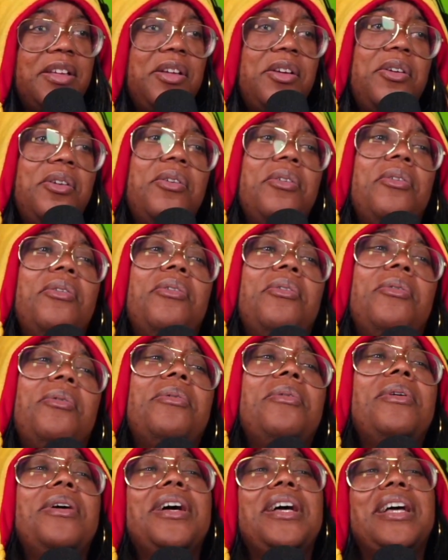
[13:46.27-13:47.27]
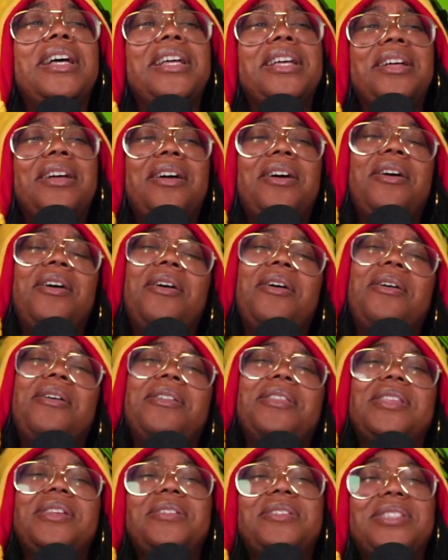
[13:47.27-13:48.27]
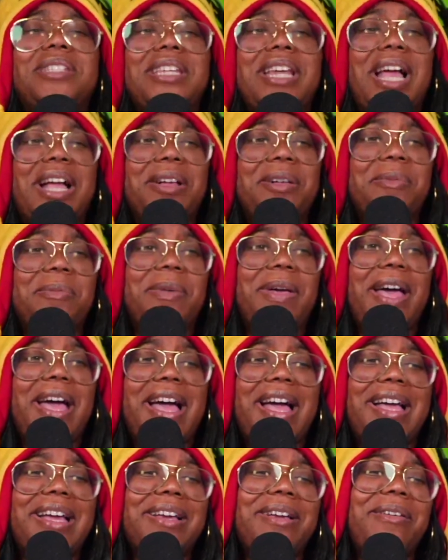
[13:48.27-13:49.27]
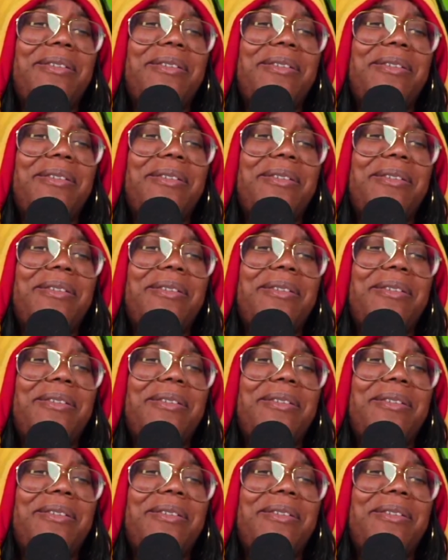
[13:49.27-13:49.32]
Oh. Oh, little snaggleback.